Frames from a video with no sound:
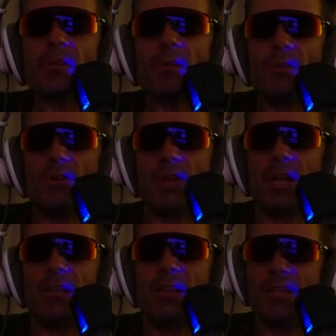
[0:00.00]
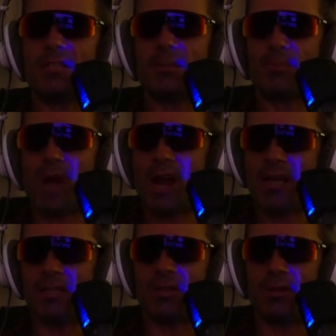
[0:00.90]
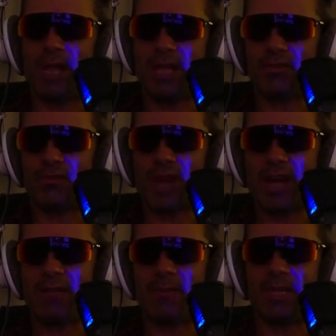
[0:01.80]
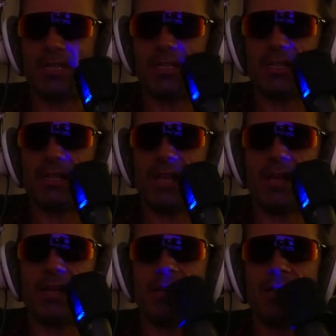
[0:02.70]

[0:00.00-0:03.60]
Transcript: You're getting less surprise, so less randomness that it is